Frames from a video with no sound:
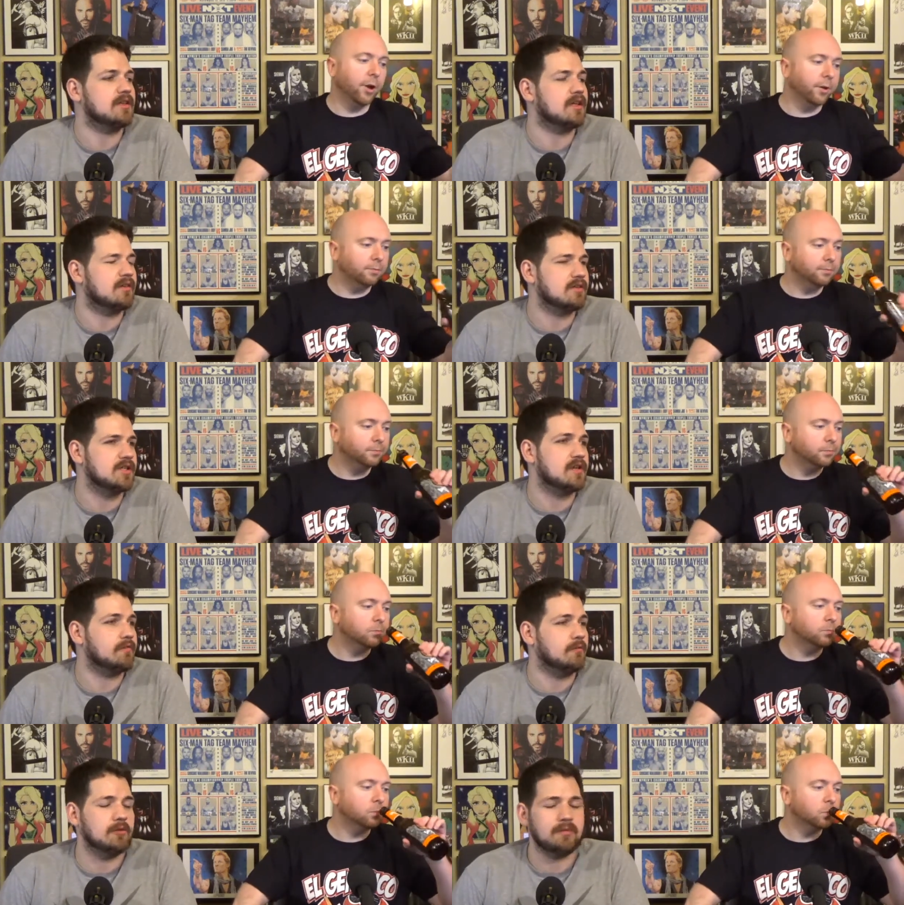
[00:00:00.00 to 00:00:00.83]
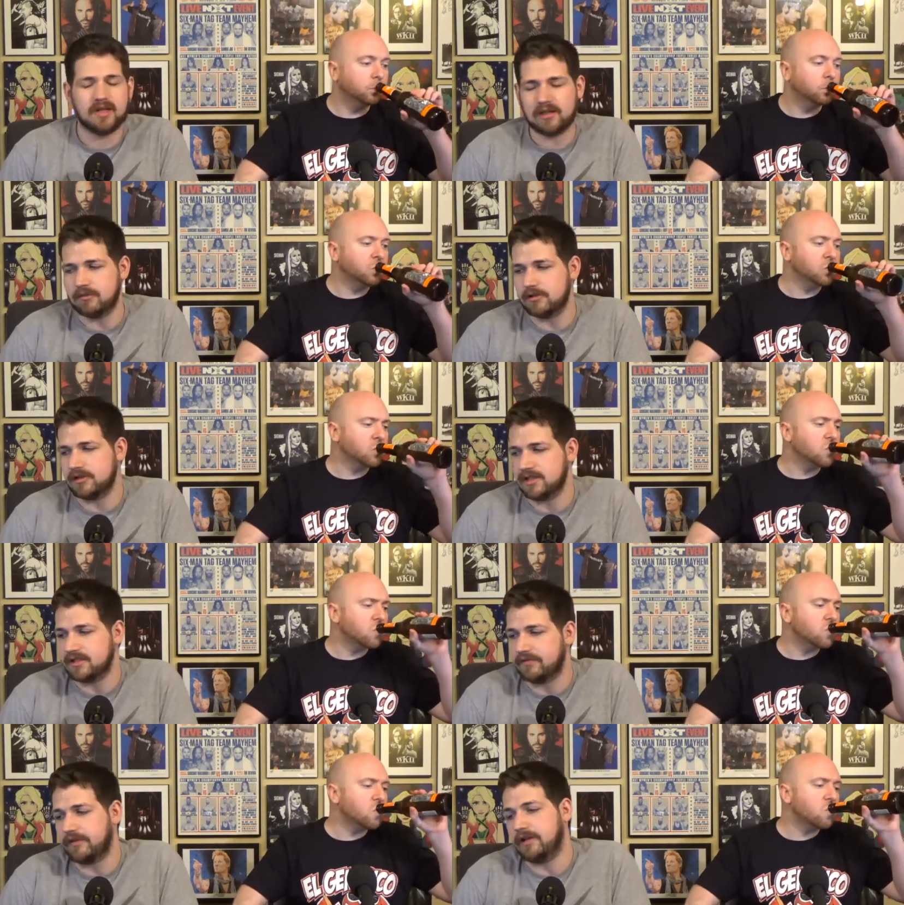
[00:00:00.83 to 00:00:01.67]
Speaker 1: yeah, Jeff would make the most
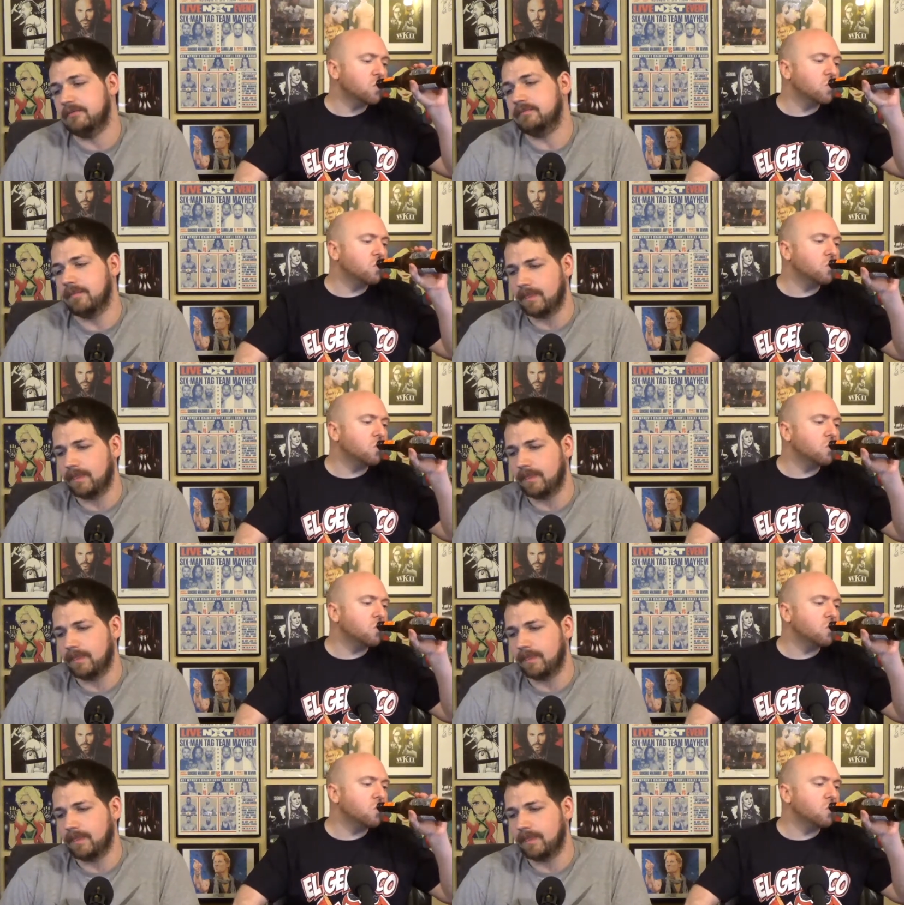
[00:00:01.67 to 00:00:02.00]
sense for him.